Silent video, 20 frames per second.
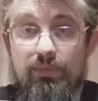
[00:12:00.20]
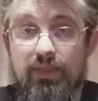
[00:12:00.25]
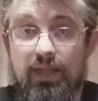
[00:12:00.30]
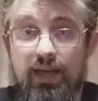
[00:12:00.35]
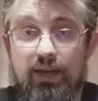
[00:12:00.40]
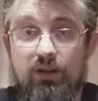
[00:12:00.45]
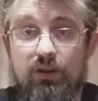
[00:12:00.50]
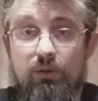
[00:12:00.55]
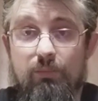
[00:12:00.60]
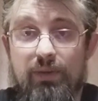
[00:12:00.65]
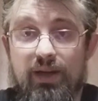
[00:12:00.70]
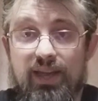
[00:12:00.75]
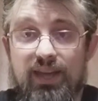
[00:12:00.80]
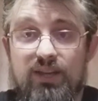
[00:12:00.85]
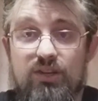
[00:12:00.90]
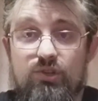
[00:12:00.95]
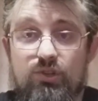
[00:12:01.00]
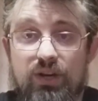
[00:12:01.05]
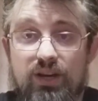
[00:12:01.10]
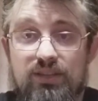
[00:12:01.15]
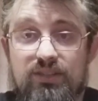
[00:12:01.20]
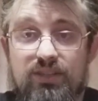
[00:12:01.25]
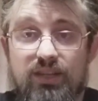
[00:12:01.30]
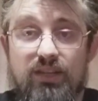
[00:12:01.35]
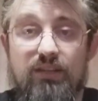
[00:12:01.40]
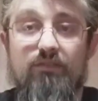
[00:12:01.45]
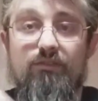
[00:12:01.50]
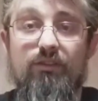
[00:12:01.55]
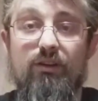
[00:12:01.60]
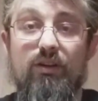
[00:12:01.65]
that combat
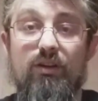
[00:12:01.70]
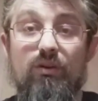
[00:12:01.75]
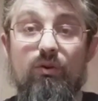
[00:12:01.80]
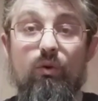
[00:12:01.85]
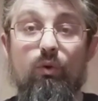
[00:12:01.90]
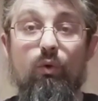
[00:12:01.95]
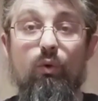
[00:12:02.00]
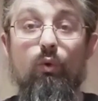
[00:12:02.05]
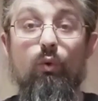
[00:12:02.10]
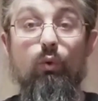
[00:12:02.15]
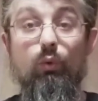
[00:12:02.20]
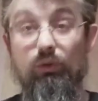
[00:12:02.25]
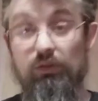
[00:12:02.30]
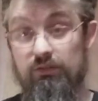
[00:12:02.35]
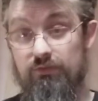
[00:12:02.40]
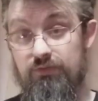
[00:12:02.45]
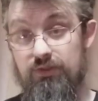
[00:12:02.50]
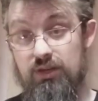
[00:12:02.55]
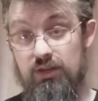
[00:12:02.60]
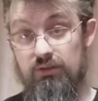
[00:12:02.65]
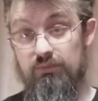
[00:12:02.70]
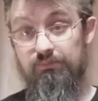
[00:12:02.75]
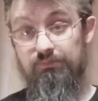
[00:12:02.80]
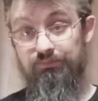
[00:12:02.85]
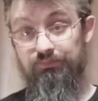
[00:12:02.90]
interesting for all of you.